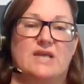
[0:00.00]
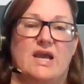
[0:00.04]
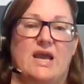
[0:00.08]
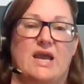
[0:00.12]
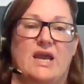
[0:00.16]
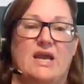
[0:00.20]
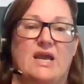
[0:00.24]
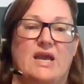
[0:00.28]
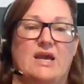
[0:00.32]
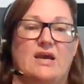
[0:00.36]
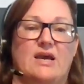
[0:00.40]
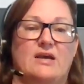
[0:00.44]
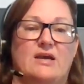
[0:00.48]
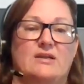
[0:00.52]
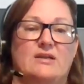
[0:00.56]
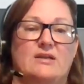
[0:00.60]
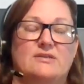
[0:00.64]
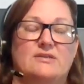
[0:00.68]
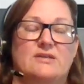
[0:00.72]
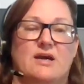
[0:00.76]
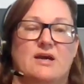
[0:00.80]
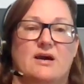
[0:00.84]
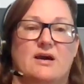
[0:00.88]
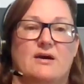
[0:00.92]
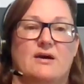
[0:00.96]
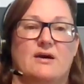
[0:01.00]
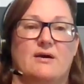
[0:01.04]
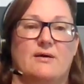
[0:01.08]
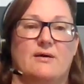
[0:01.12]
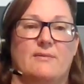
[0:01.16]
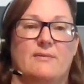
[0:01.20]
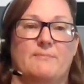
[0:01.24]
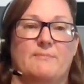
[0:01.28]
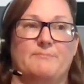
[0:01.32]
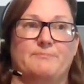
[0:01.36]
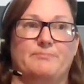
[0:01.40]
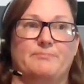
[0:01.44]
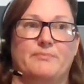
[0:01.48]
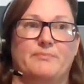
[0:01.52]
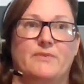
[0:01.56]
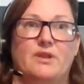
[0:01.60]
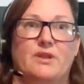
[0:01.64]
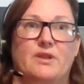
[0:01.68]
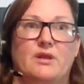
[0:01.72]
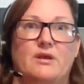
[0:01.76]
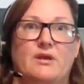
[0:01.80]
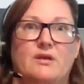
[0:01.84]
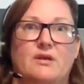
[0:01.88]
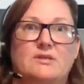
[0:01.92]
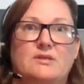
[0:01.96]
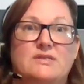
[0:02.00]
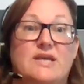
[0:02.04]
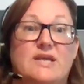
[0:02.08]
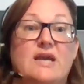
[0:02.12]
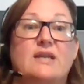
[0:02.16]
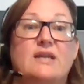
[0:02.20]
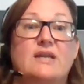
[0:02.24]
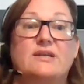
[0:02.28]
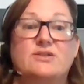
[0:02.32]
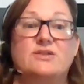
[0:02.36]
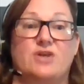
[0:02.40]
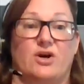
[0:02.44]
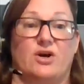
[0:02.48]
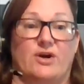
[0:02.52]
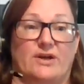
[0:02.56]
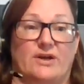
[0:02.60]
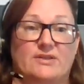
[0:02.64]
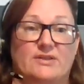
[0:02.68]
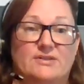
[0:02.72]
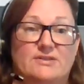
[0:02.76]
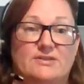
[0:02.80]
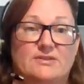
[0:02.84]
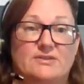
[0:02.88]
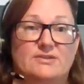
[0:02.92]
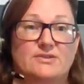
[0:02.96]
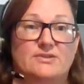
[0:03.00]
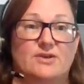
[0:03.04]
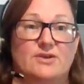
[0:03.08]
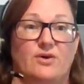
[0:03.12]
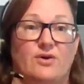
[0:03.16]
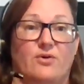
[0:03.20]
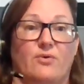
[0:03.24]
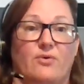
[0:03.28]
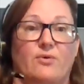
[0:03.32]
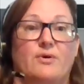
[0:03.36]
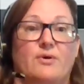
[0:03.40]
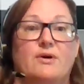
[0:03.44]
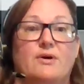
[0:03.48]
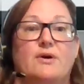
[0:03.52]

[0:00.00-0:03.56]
and scanning targets. So